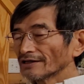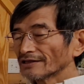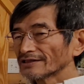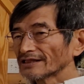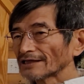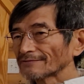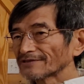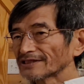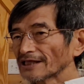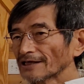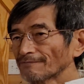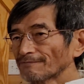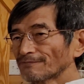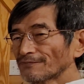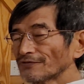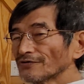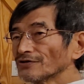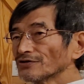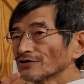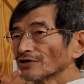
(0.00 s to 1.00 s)
the tip,
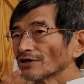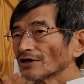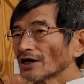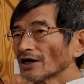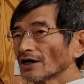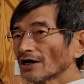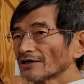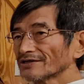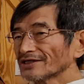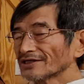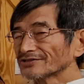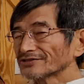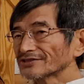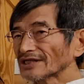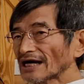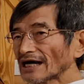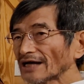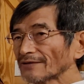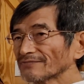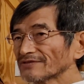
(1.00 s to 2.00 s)
uh, this
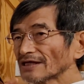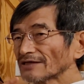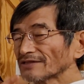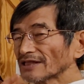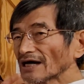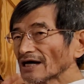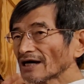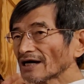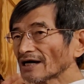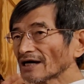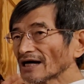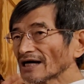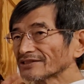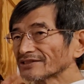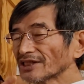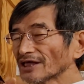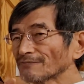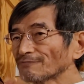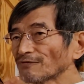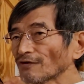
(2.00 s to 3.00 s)
time, the uh, a
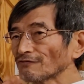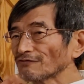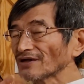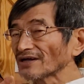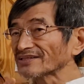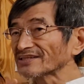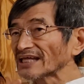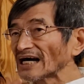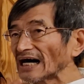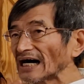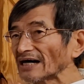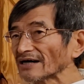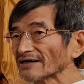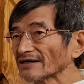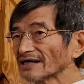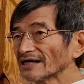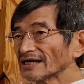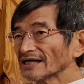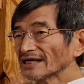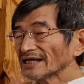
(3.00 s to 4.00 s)
tip of your
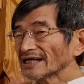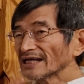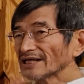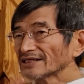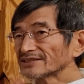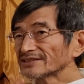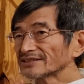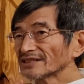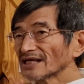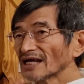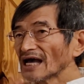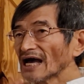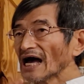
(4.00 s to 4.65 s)
tongue is